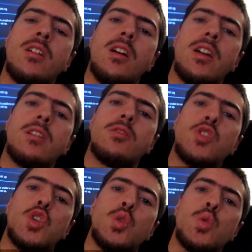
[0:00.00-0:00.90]
I could
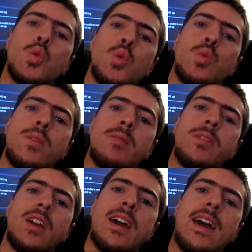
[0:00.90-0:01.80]
do
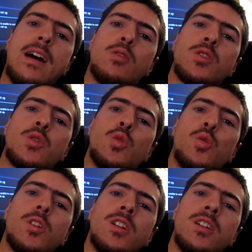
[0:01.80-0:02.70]
maybe a house
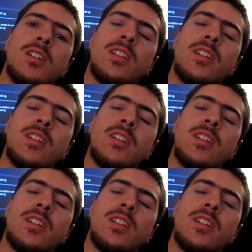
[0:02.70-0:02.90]
tour